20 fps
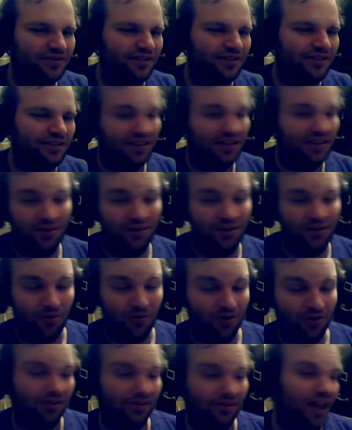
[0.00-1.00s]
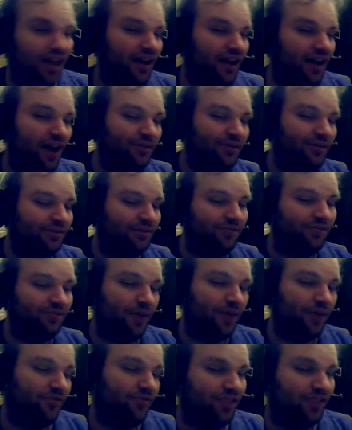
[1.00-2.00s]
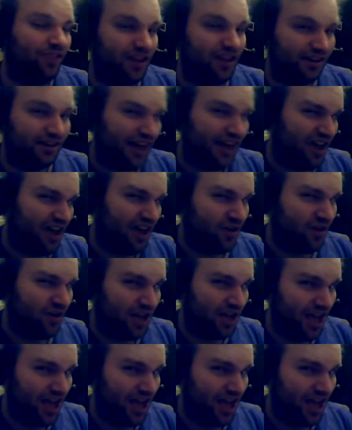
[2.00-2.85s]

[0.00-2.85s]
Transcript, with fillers: Or like, comment, subscribe if you think it's a-okay.